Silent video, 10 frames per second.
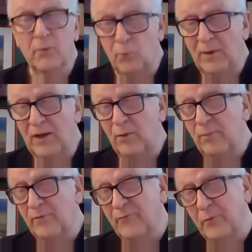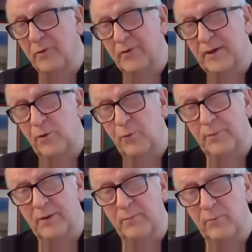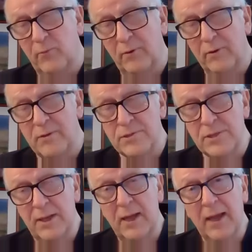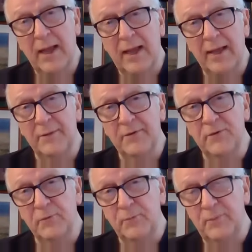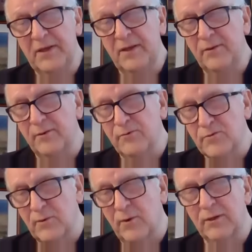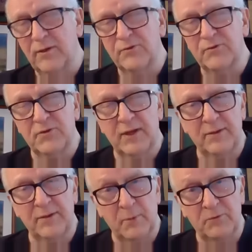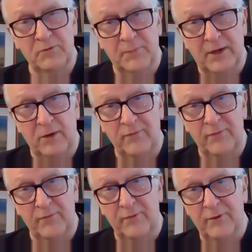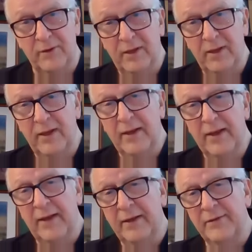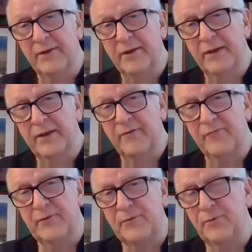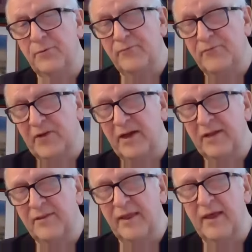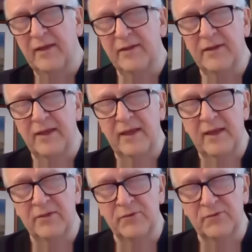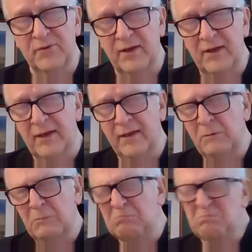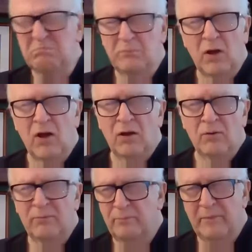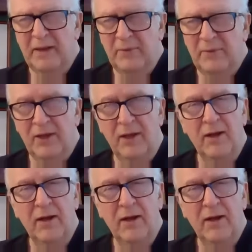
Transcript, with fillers: well before the Opium Wars and to be the strongest and the most powerful. And if you find that as a, uh, maybe,